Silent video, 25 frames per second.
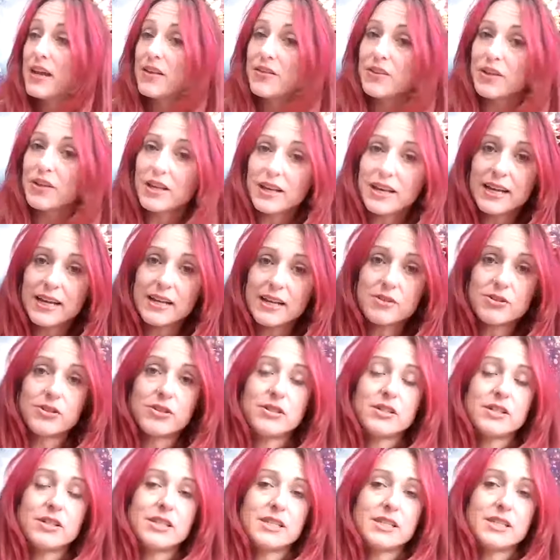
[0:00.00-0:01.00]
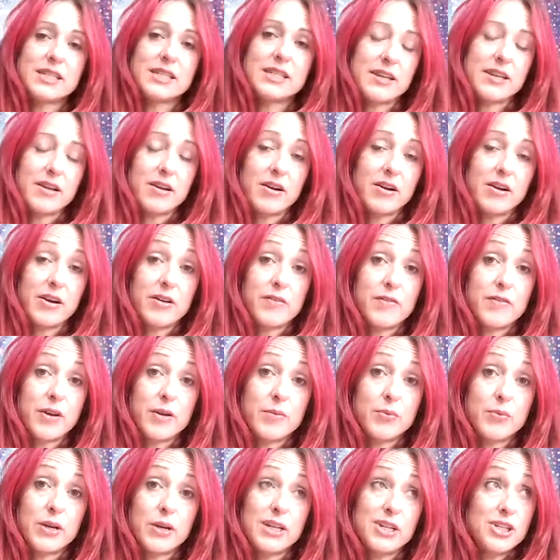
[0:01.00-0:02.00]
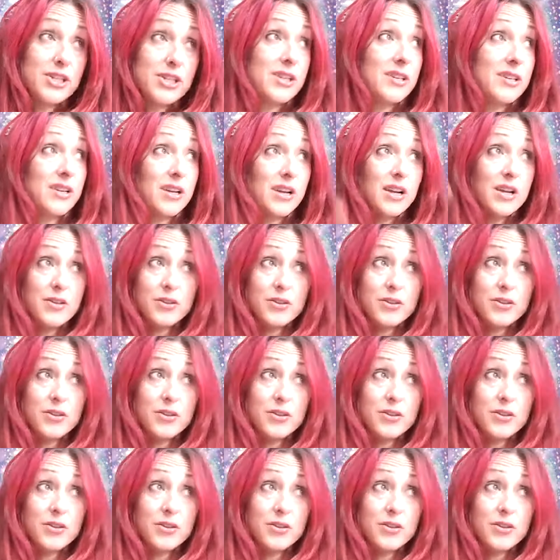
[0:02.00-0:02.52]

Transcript: that allows you to stay in a higher vibration.